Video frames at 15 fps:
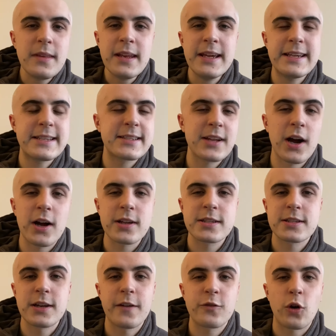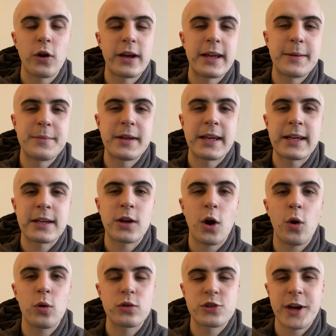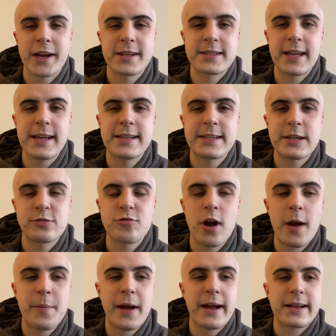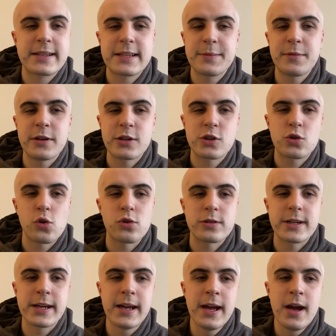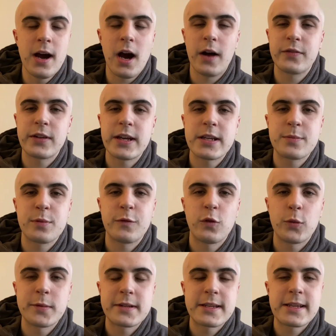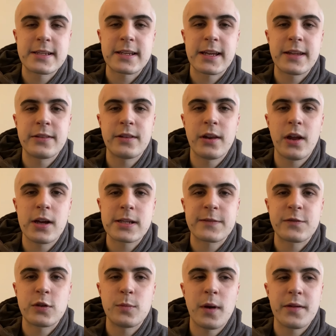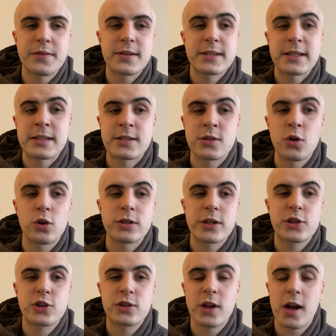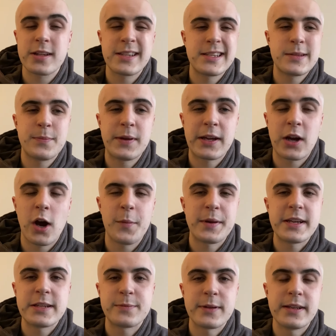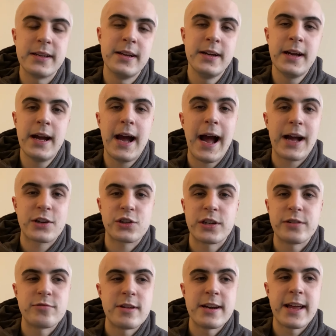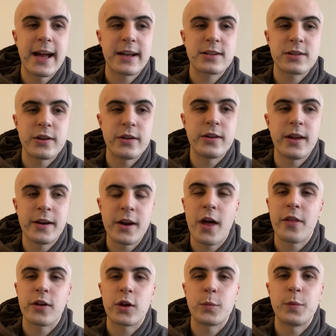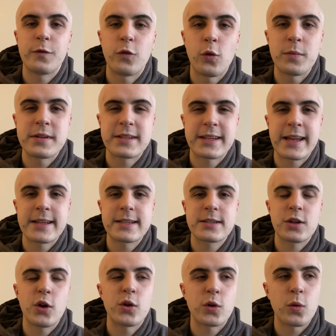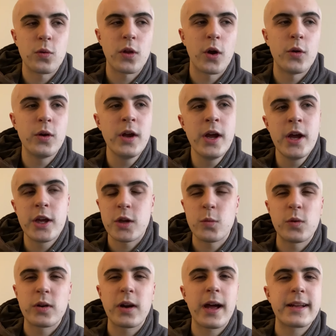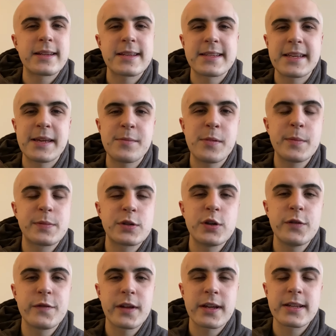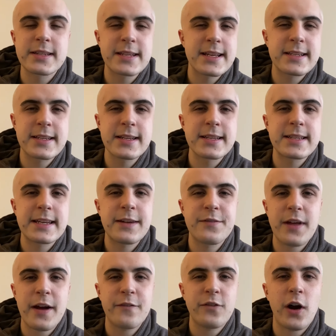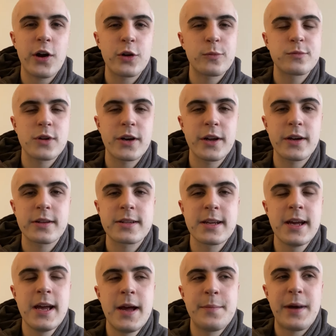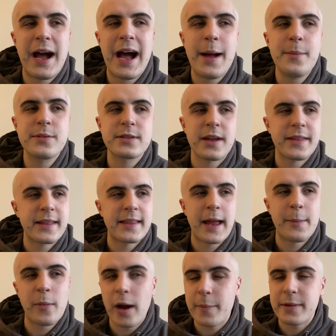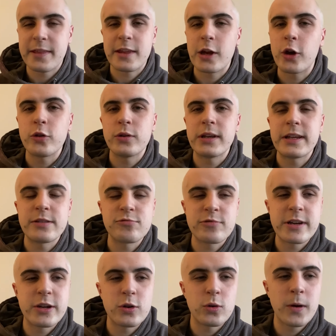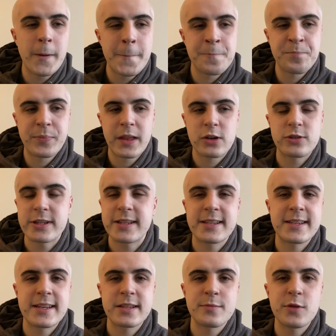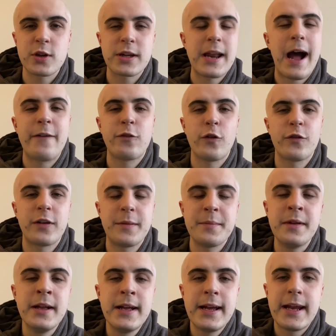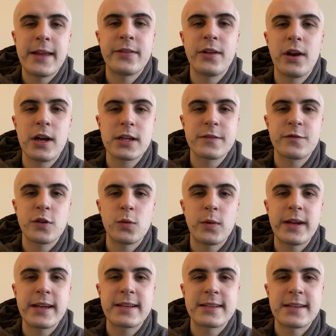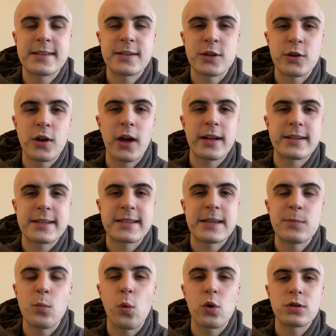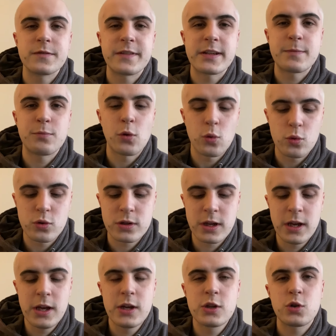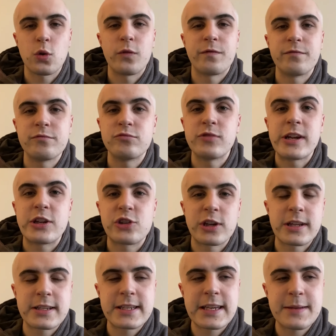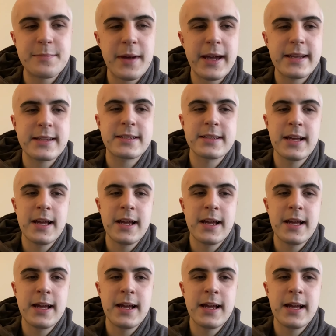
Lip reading: he starts, and I've got him in goal. Jack Stacey at right back, similar story after his performances in the last few months. Since Norwich started to pick up, he's been actually really excellent. Another good performance against Stoke, although you would like to see him improve the consistency of that final product, perhaps. I think that might be the only real criticism you can have of him in the last few weeks, is that you'd like to see more of his balls sort of reaching teammates.